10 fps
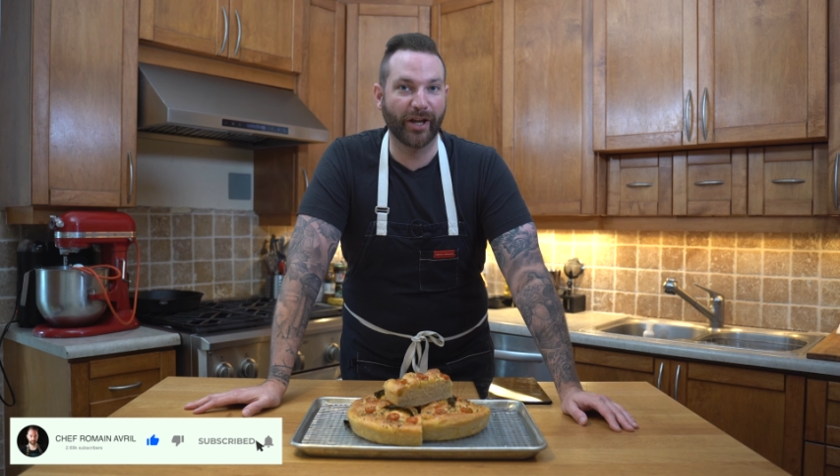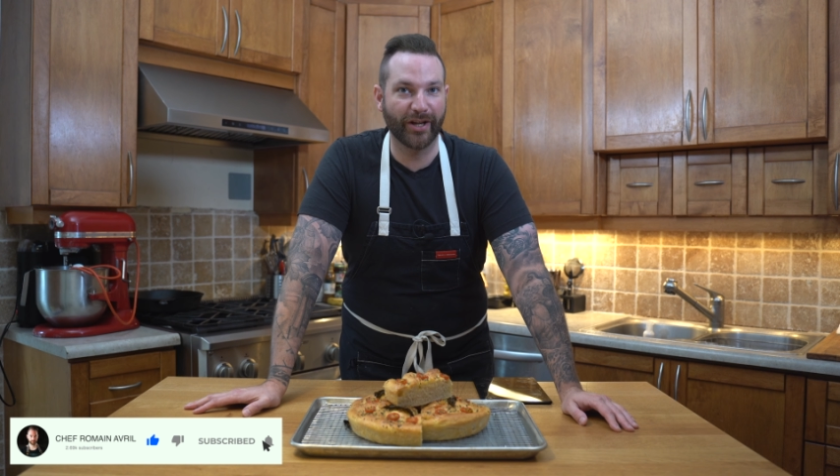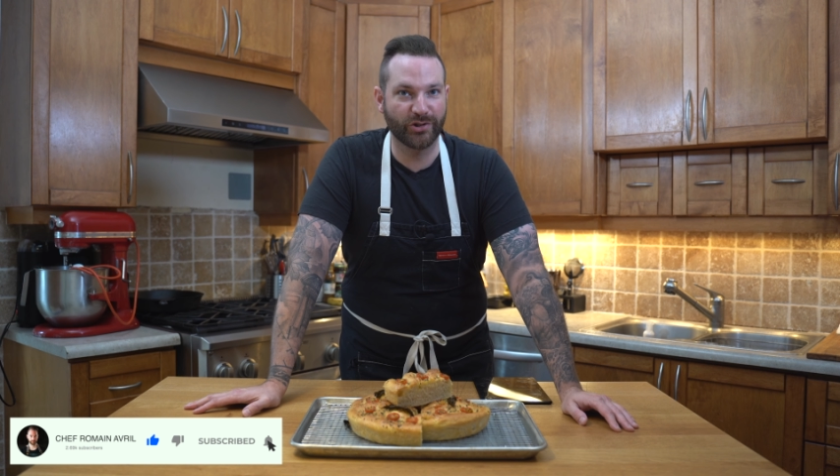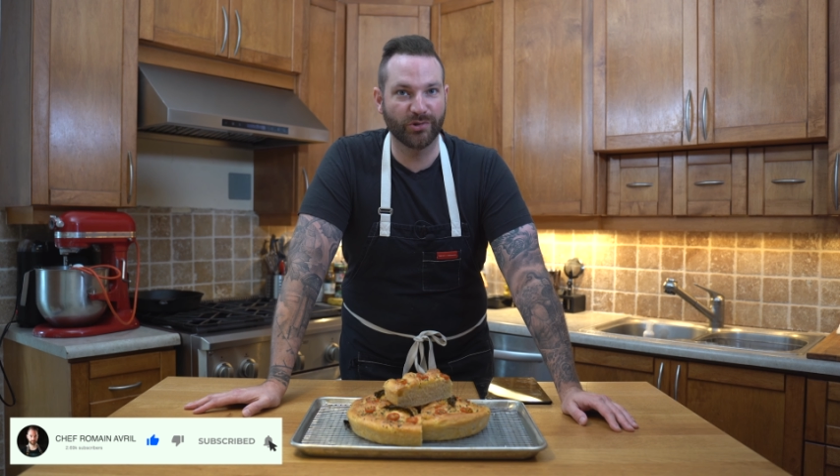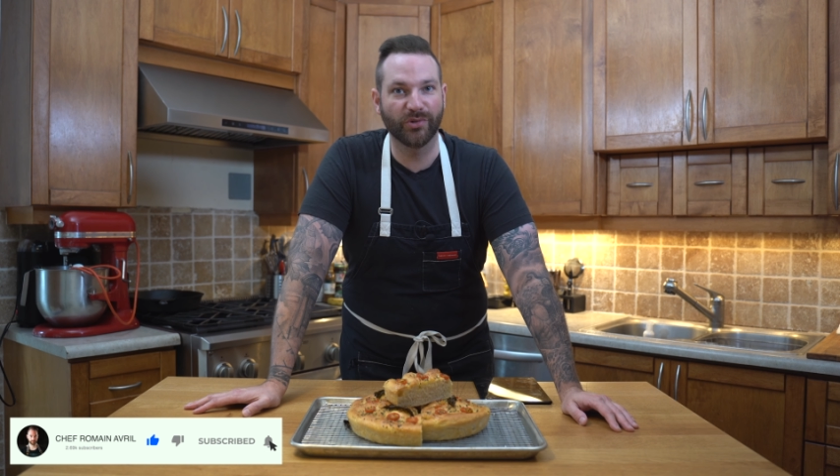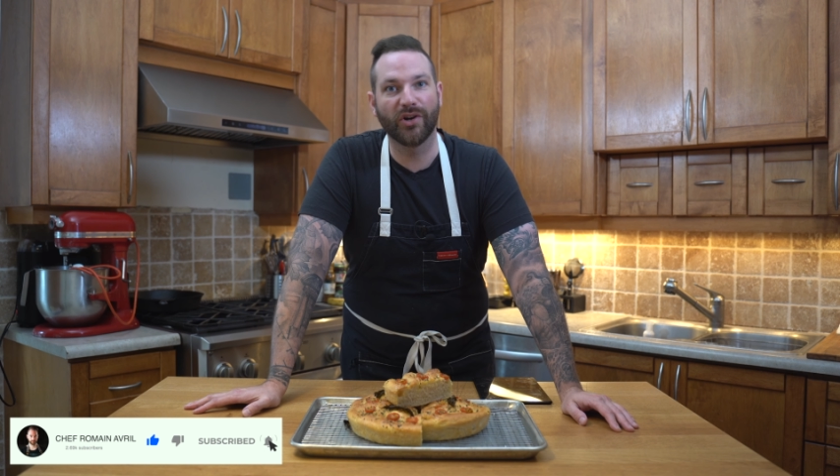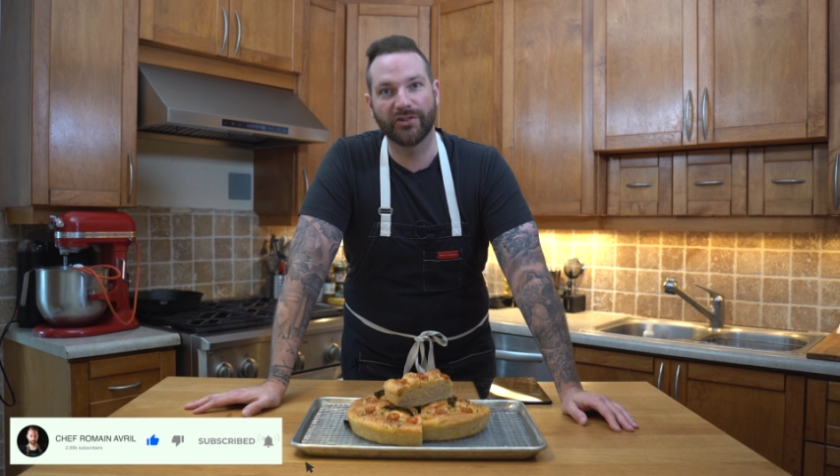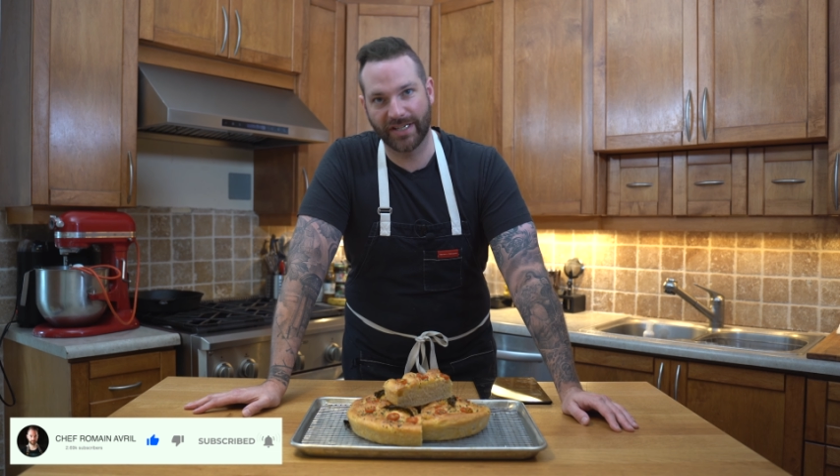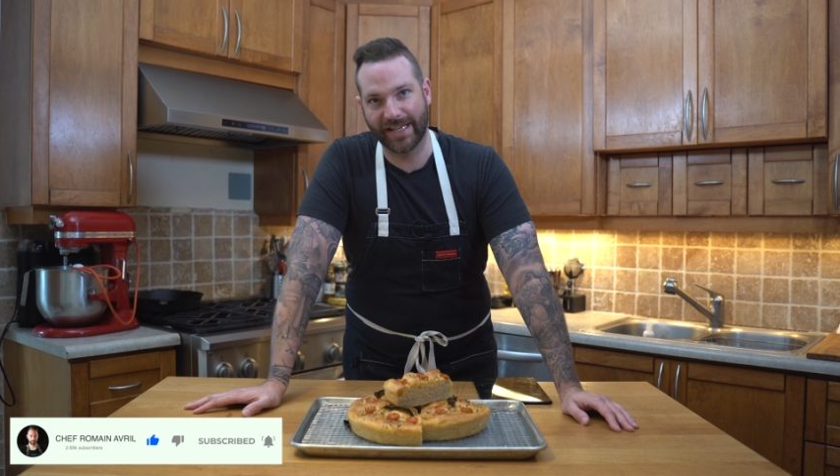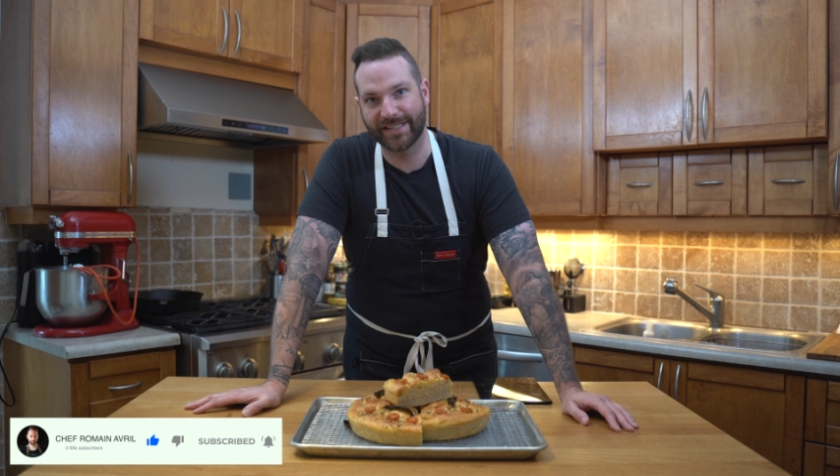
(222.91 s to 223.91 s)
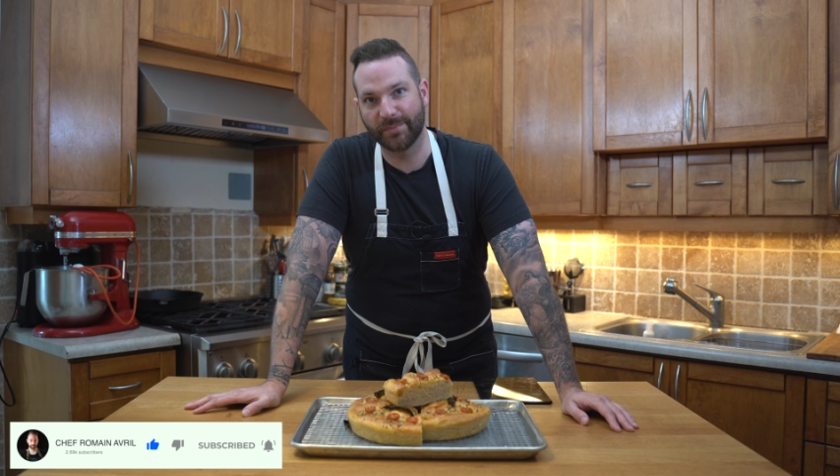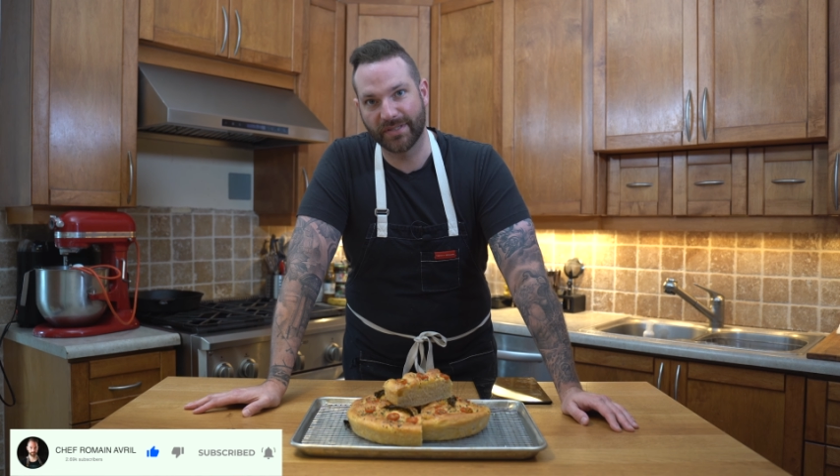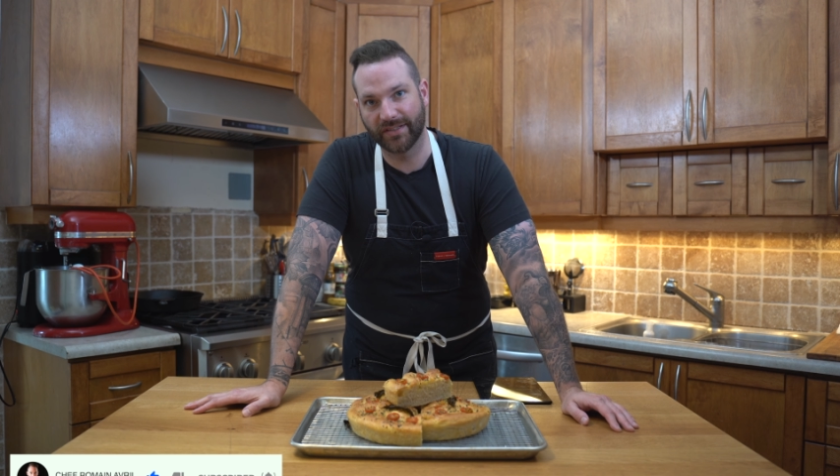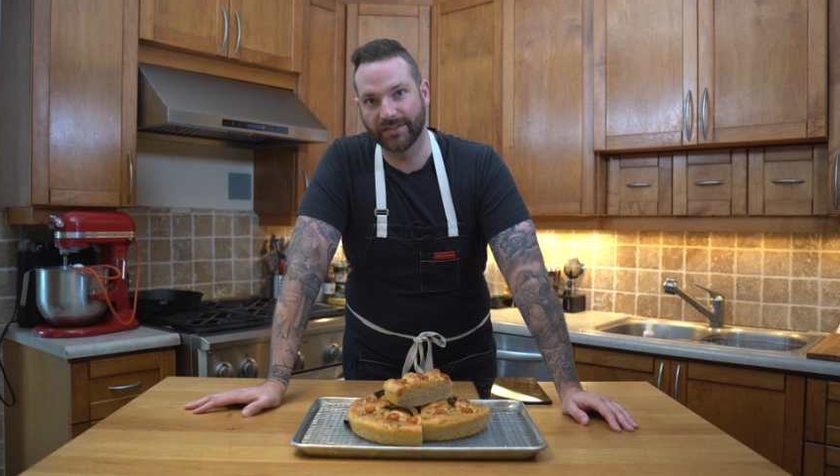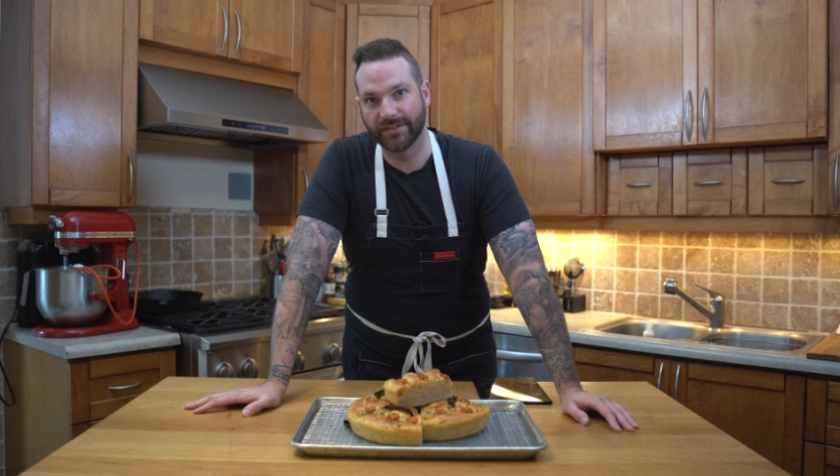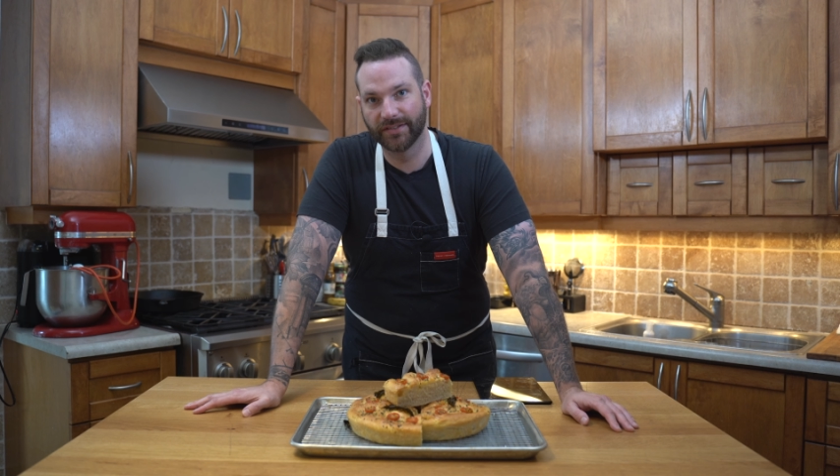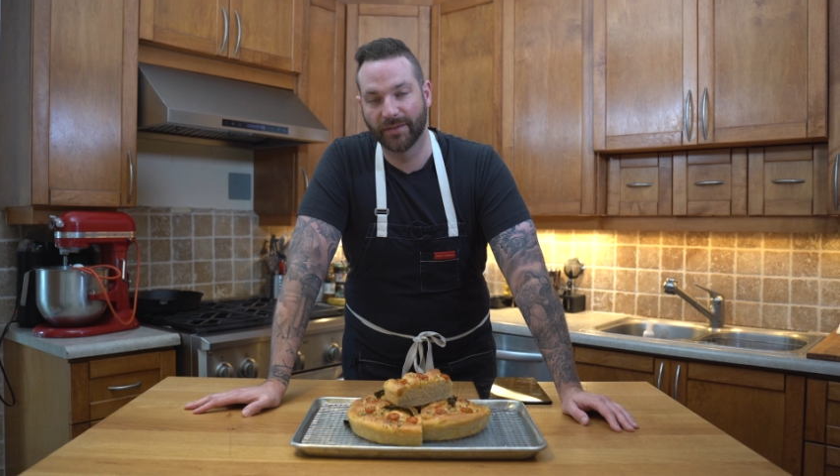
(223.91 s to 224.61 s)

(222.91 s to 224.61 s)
catch you on the next episode.